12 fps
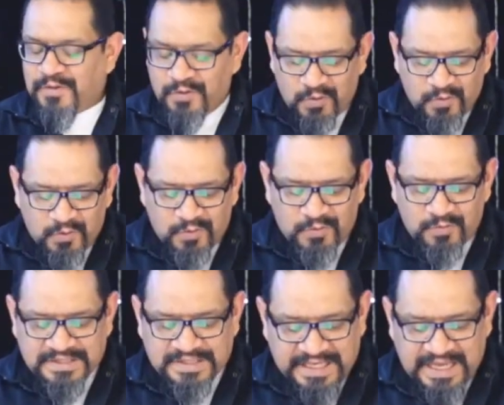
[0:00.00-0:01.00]
who,
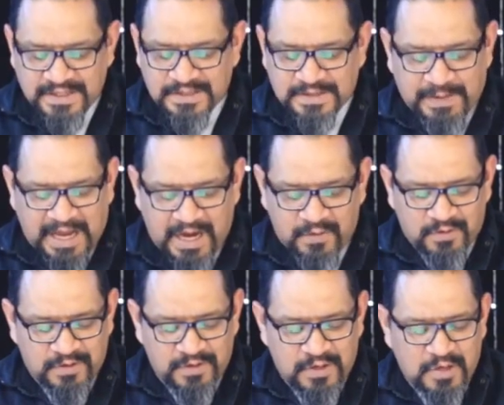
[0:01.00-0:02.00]
with Satan's
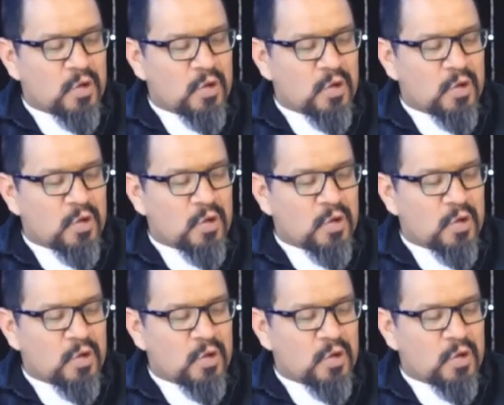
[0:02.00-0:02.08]
power,